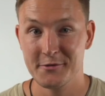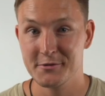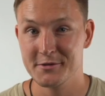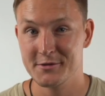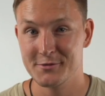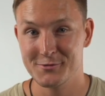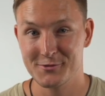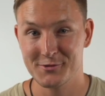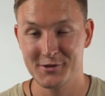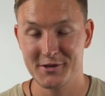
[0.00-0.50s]
it
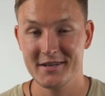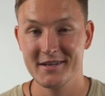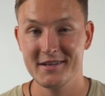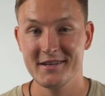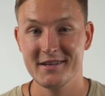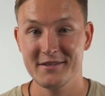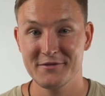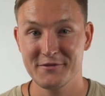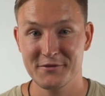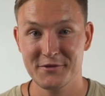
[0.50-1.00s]
was
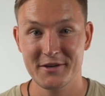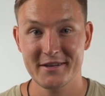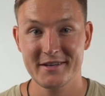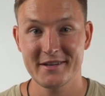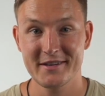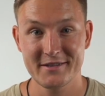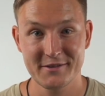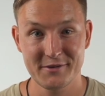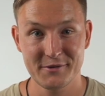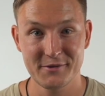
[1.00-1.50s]
really
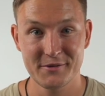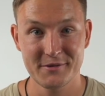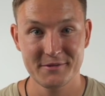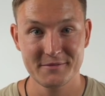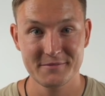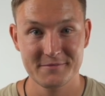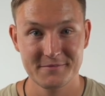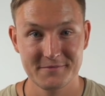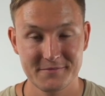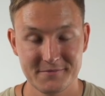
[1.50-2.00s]
freaking cool.
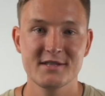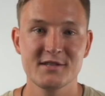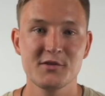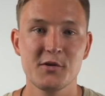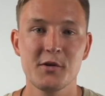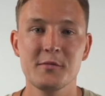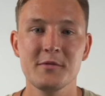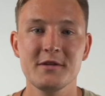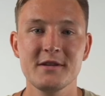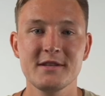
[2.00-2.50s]
It's
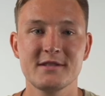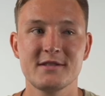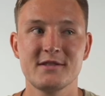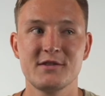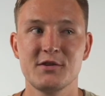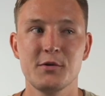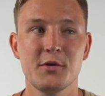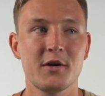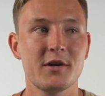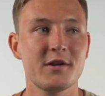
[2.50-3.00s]
normally
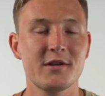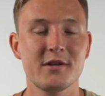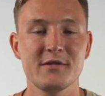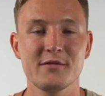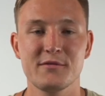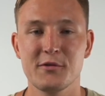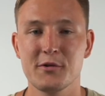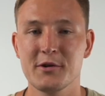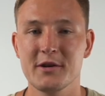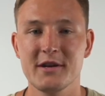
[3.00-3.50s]

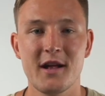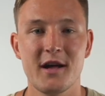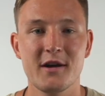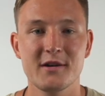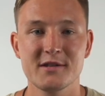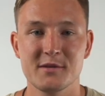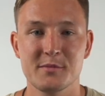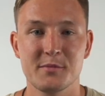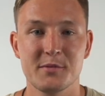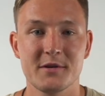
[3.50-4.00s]

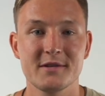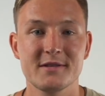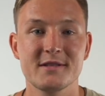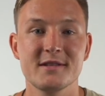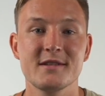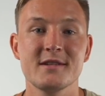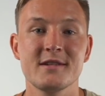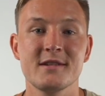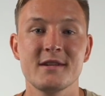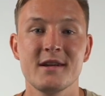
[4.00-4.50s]
$240 a
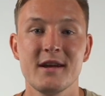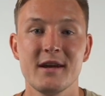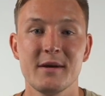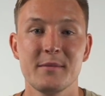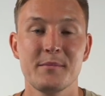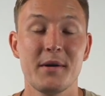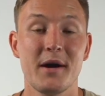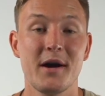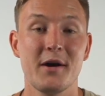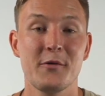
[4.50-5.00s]
person,
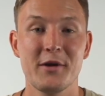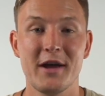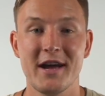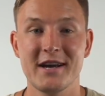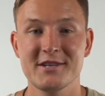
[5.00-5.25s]
but we